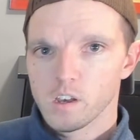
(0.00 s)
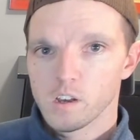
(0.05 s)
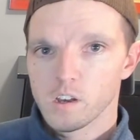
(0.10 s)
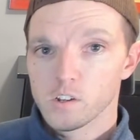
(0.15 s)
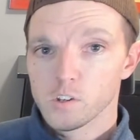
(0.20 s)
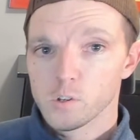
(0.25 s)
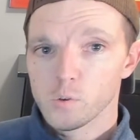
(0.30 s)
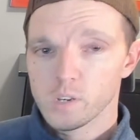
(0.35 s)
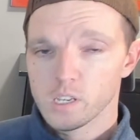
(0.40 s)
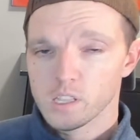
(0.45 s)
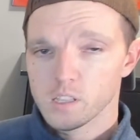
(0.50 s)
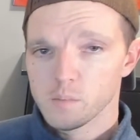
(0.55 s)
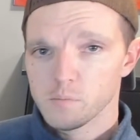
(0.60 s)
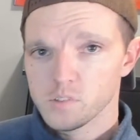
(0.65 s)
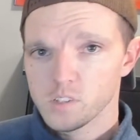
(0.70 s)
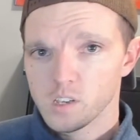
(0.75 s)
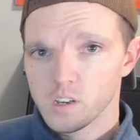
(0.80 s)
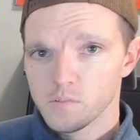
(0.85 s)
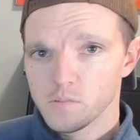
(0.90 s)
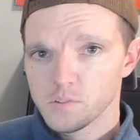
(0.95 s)
uh, doing it
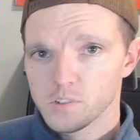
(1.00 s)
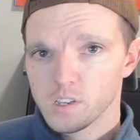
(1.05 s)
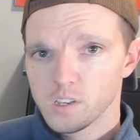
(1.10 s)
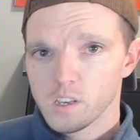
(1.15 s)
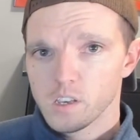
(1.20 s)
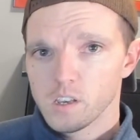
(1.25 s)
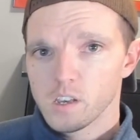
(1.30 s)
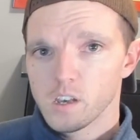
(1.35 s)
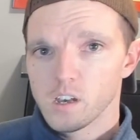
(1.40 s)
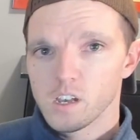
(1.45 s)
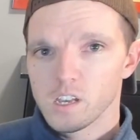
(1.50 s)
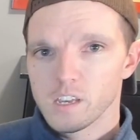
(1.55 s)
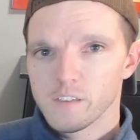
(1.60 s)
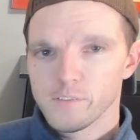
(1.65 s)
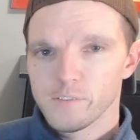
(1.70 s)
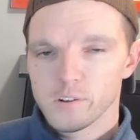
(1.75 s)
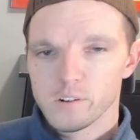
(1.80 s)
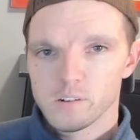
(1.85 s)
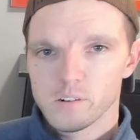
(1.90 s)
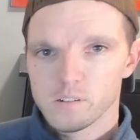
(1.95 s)
themselves. Uh,
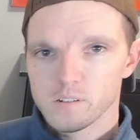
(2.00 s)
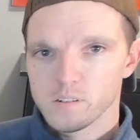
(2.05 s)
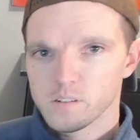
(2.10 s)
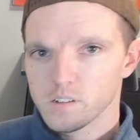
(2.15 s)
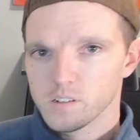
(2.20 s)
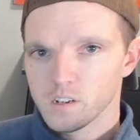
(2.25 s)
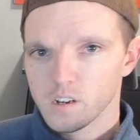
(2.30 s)
if you're